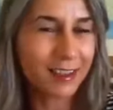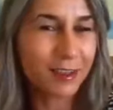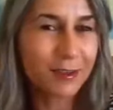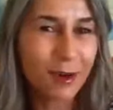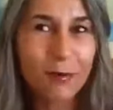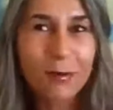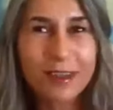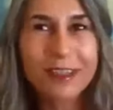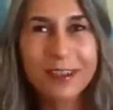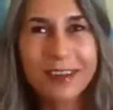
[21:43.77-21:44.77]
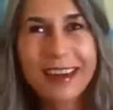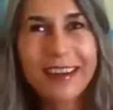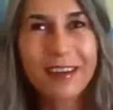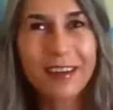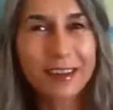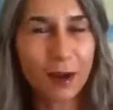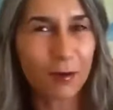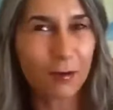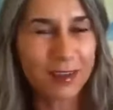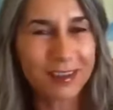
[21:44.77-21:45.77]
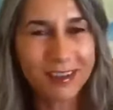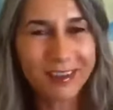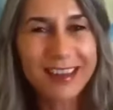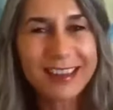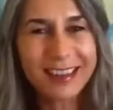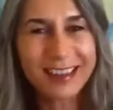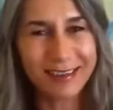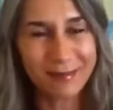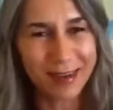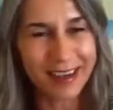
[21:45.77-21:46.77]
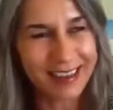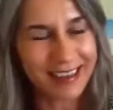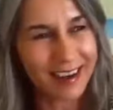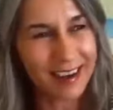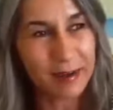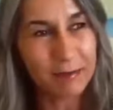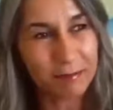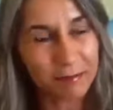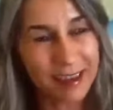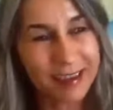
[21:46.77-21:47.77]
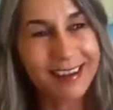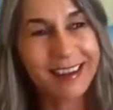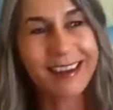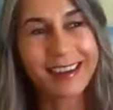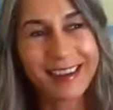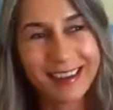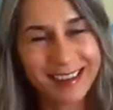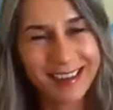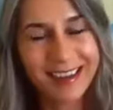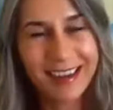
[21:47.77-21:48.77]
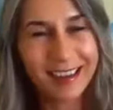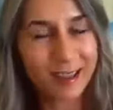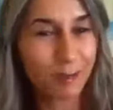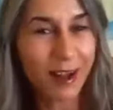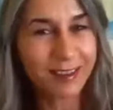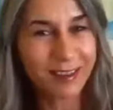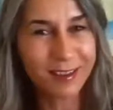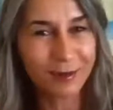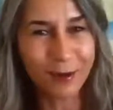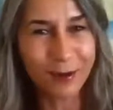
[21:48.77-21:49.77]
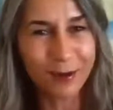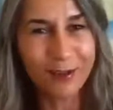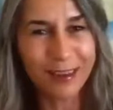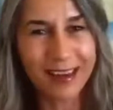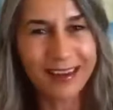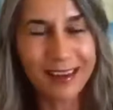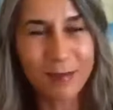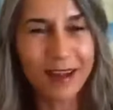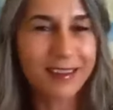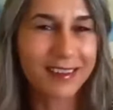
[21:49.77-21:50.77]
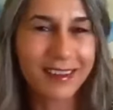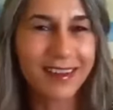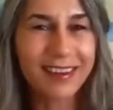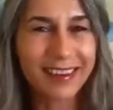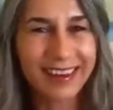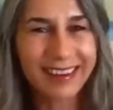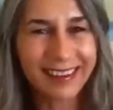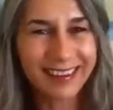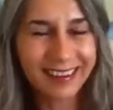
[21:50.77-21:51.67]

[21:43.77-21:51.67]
you don't want to hear or don't want to listen, but it spells truth and it spells learning.